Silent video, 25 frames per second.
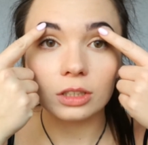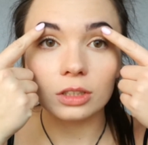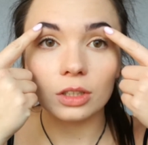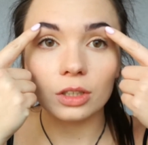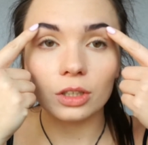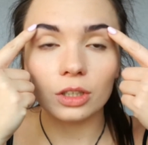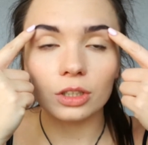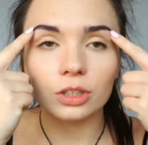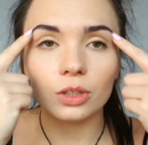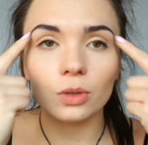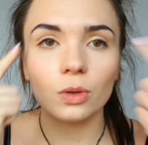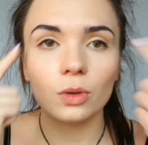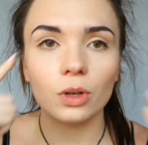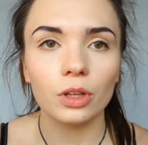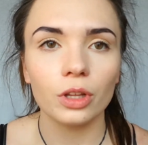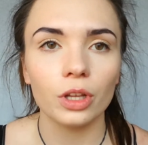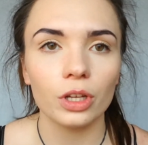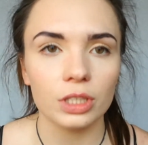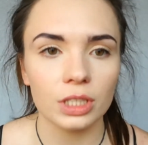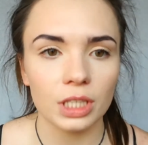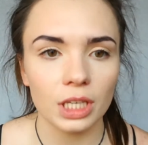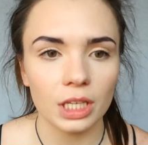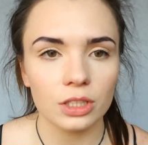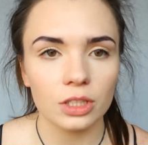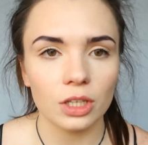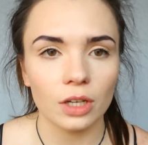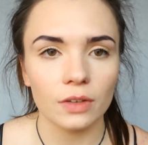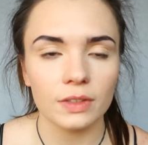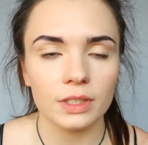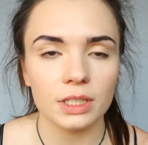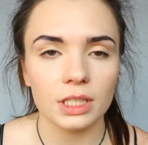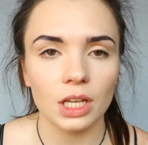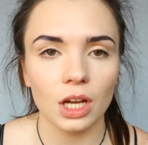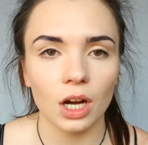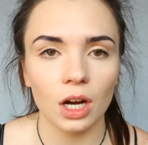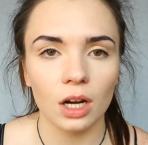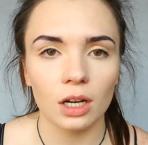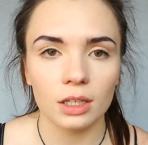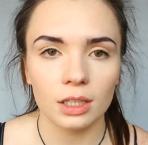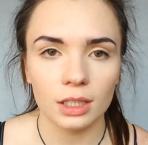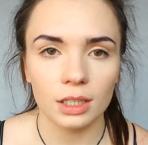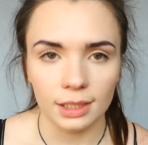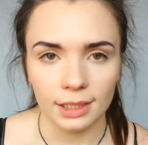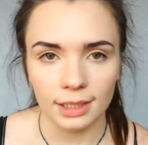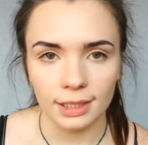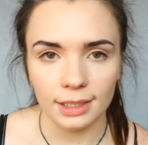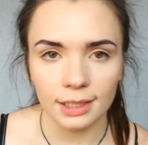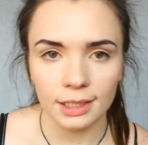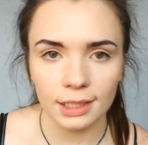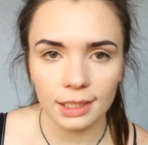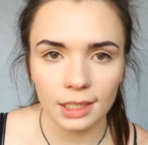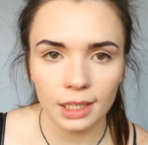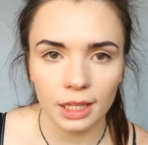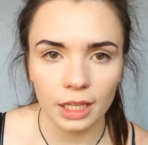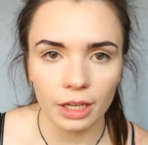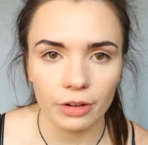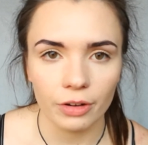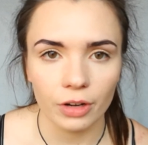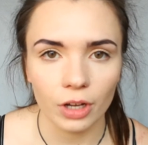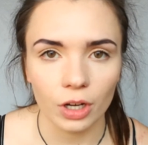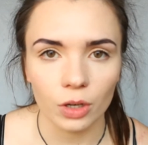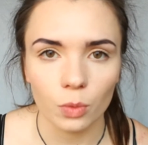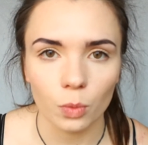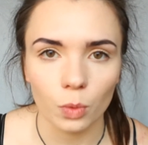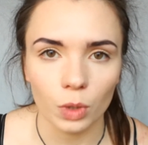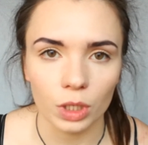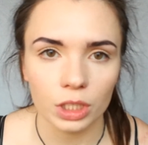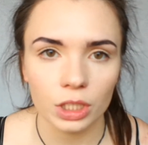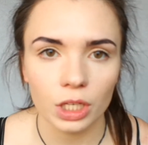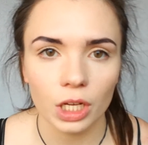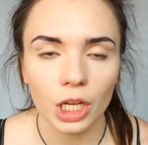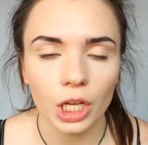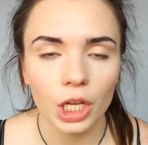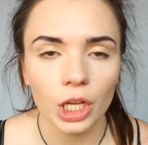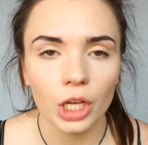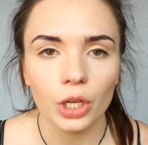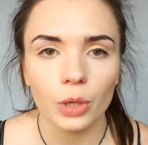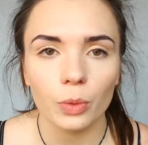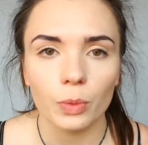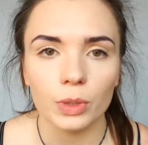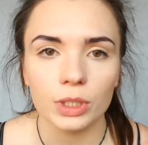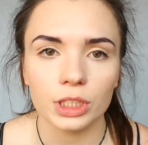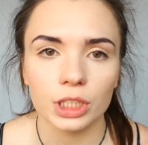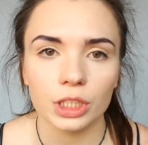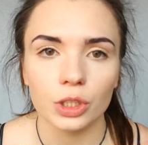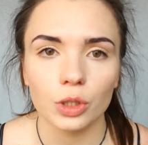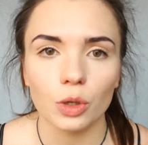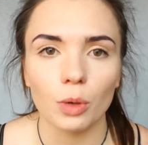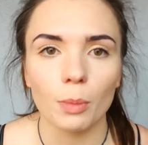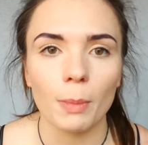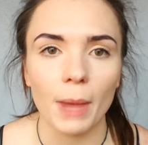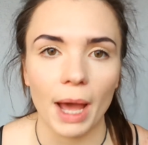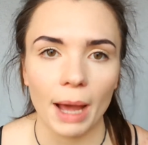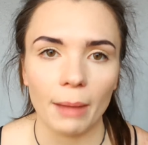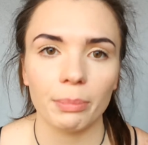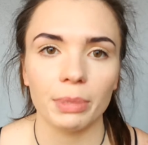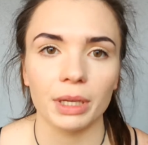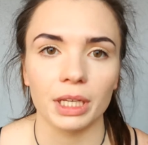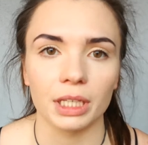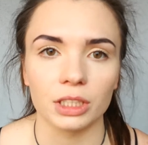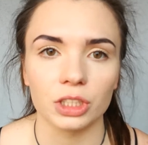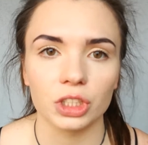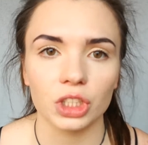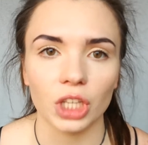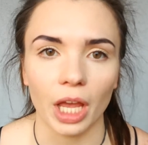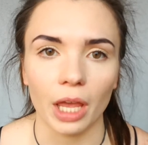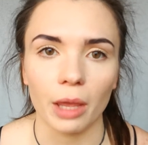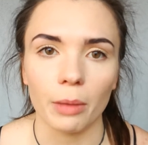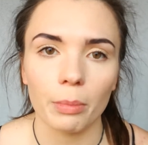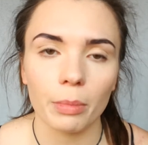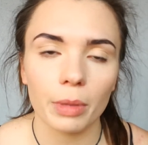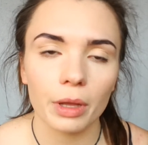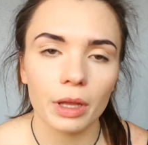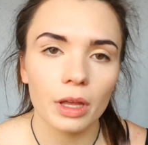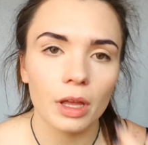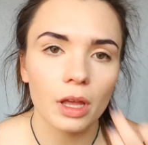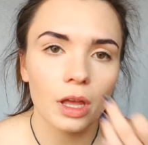So because all of those hairs obviously aren't needed, they're not what was in your mapping shape.